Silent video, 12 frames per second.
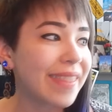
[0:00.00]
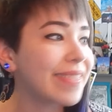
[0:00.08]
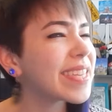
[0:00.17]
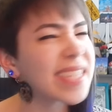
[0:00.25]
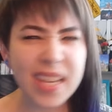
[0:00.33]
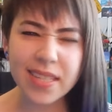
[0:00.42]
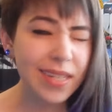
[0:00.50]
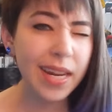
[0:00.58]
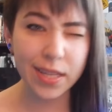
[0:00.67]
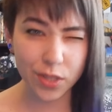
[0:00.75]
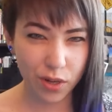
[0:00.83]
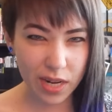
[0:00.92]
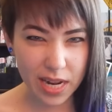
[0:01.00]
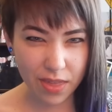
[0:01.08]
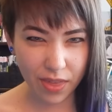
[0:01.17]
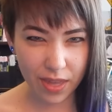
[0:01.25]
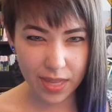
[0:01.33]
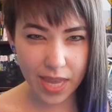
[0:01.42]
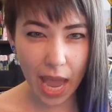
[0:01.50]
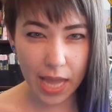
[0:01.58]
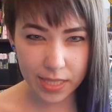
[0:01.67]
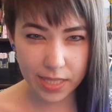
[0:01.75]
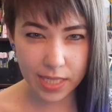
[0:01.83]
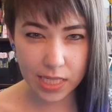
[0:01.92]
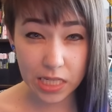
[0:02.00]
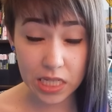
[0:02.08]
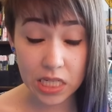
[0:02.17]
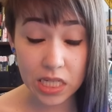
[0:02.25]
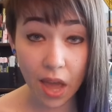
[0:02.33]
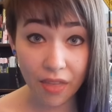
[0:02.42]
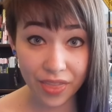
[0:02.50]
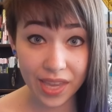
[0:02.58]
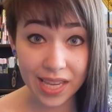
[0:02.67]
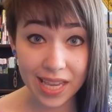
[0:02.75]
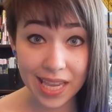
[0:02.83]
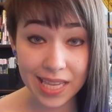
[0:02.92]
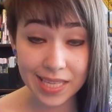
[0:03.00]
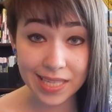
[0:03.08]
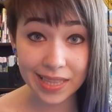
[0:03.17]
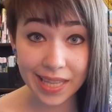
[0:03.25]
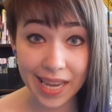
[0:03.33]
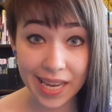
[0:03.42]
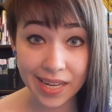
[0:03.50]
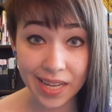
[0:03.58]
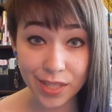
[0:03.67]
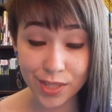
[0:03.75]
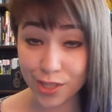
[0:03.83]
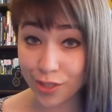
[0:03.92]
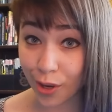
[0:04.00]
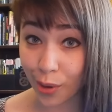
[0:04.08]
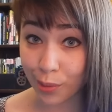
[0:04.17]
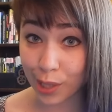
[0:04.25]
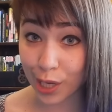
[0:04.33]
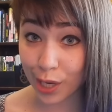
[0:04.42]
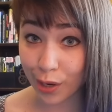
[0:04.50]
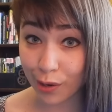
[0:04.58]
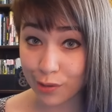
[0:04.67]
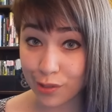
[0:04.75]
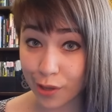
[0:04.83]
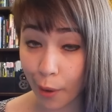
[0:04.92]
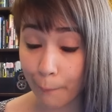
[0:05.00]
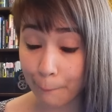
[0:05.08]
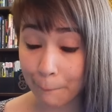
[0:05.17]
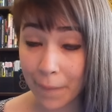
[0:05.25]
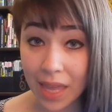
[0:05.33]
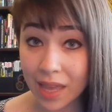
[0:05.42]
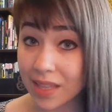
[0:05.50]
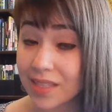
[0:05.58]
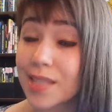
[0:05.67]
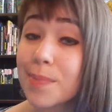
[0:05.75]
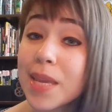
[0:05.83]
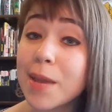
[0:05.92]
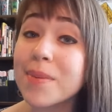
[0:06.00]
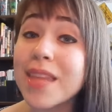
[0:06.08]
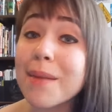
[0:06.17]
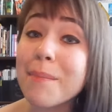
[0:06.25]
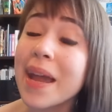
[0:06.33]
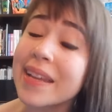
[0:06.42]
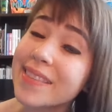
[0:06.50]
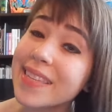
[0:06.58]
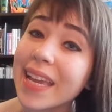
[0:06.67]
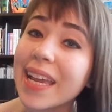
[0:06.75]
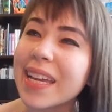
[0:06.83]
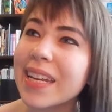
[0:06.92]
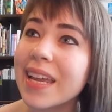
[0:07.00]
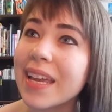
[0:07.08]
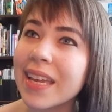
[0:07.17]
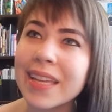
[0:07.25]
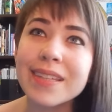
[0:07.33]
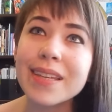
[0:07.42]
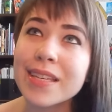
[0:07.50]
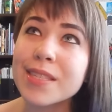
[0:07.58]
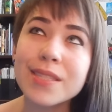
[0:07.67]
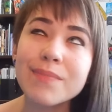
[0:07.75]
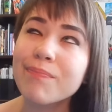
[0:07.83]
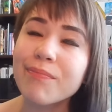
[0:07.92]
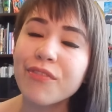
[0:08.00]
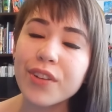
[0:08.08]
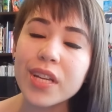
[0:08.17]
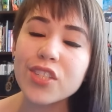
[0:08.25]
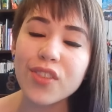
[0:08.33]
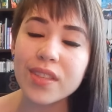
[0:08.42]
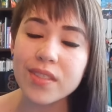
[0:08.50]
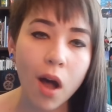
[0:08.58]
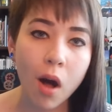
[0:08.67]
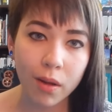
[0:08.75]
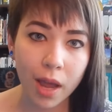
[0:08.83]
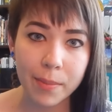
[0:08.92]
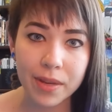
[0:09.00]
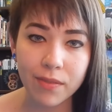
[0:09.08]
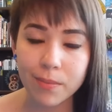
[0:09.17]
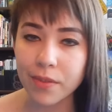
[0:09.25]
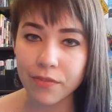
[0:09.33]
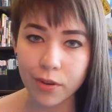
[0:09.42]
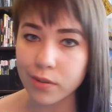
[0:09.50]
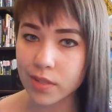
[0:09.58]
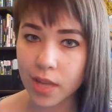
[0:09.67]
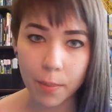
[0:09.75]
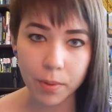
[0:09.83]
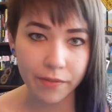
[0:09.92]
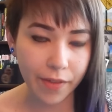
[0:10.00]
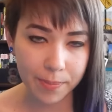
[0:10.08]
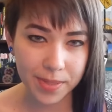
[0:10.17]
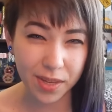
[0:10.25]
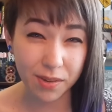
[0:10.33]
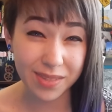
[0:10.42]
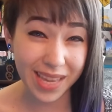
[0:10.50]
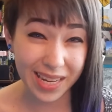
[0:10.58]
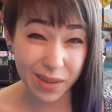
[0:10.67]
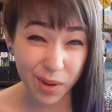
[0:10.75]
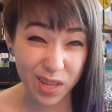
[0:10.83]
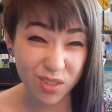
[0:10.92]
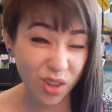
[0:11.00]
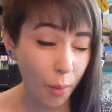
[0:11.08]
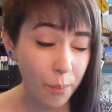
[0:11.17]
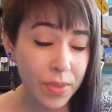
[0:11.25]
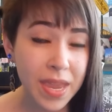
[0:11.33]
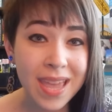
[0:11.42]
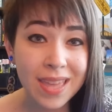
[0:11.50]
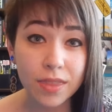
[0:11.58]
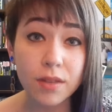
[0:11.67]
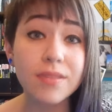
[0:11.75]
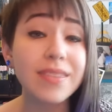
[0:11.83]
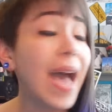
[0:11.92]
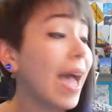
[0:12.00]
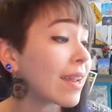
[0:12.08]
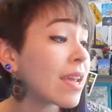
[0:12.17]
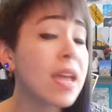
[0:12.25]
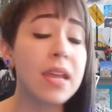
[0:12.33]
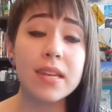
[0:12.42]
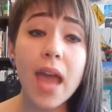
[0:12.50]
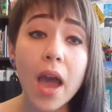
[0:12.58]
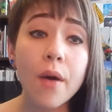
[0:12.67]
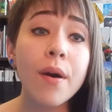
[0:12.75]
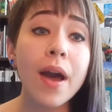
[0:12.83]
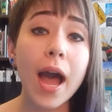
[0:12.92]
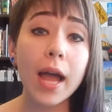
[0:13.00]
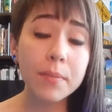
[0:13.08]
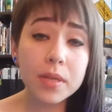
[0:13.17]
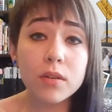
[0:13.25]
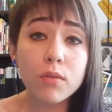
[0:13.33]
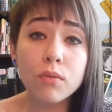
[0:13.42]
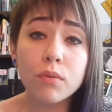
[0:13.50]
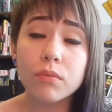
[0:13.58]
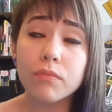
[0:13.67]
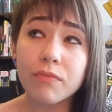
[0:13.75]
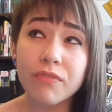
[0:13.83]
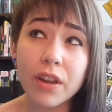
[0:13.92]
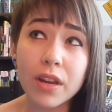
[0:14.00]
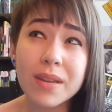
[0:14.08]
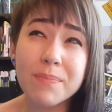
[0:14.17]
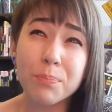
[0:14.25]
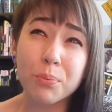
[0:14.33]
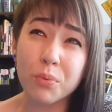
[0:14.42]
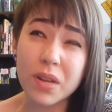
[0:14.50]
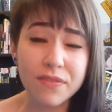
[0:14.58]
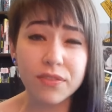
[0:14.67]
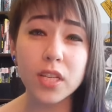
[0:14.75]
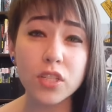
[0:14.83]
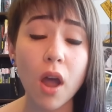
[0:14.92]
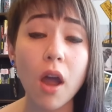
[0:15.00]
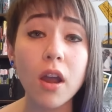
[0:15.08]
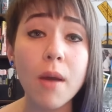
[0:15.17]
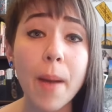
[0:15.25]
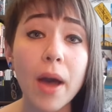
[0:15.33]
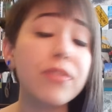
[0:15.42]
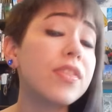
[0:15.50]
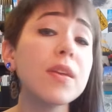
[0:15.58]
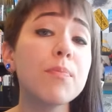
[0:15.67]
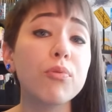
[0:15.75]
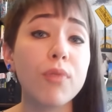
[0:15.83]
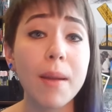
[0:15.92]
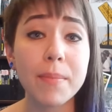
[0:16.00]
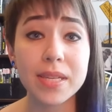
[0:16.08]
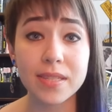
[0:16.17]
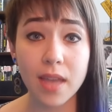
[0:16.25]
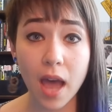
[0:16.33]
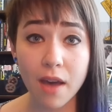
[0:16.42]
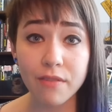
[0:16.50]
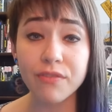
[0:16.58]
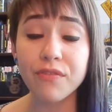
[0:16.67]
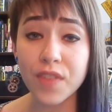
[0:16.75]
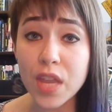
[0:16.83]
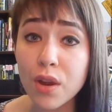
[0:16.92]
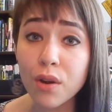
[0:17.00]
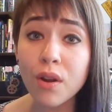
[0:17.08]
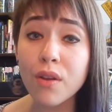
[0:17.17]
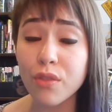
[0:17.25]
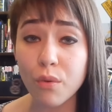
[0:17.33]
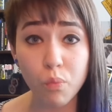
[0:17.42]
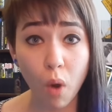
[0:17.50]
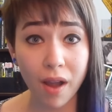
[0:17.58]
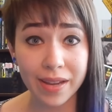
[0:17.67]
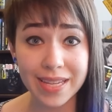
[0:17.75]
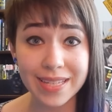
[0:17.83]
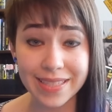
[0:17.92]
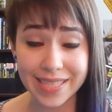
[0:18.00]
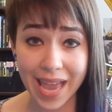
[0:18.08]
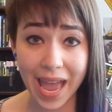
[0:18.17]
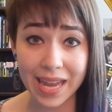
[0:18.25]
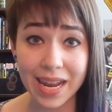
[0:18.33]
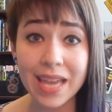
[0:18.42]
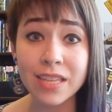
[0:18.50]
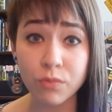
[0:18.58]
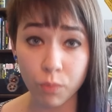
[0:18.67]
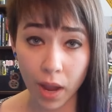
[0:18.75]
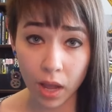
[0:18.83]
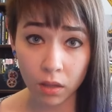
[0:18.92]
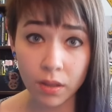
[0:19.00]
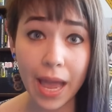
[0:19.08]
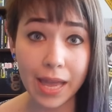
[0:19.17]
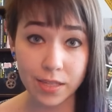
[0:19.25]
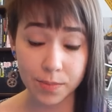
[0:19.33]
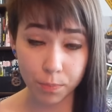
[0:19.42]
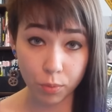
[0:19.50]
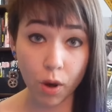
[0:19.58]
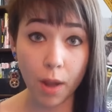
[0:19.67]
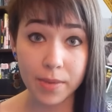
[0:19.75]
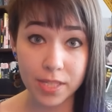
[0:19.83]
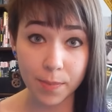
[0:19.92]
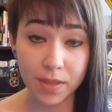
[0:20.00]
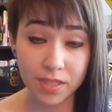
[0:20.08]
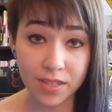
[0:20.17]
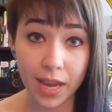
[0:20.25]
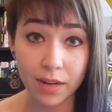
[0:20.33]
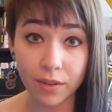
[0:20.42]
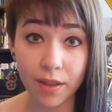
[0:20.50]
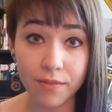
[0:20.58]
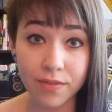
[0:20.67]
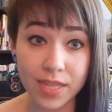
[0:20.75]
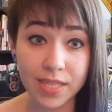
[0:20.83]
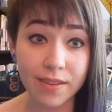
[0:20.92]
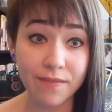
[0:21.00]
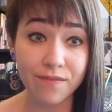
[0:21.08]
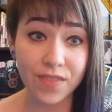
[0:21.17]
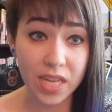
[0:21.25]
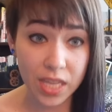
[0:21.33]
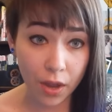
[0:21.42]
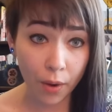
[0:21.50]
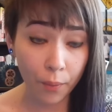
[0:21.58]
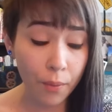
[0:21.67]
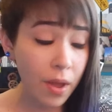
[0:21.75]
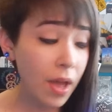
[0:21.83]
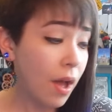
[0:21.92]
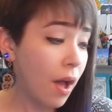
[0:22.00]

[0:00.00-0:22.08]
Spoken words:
this doesn't answer anything yet. Nothing is laid in stone here. So just be keeping that in mind. And it's footage that's all coming from the first couple of episodes anyway, so there's that. Now, I'm going to very briefly talk about the premise of Fear the Walking Dead as well, as promised by the title of this video.